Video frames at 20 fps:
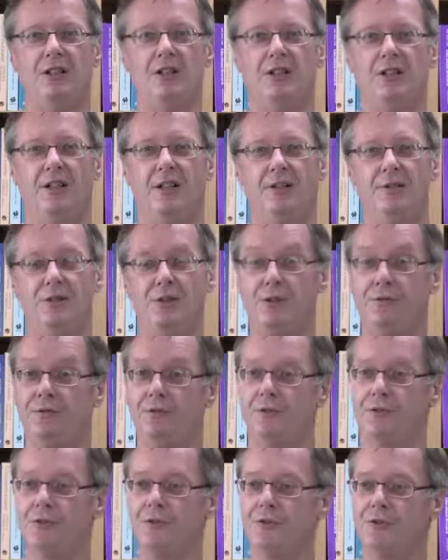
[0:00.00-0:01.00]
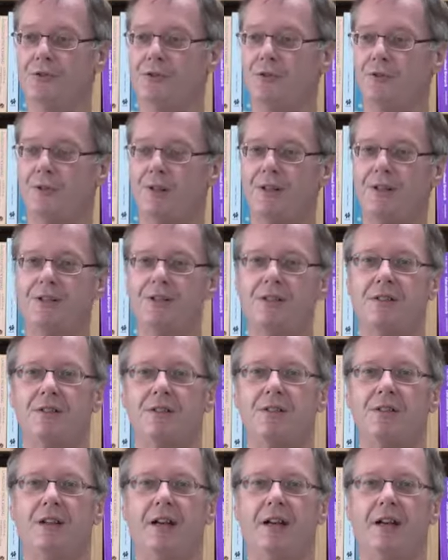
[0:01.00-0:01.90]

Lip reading: Do you feel stressed,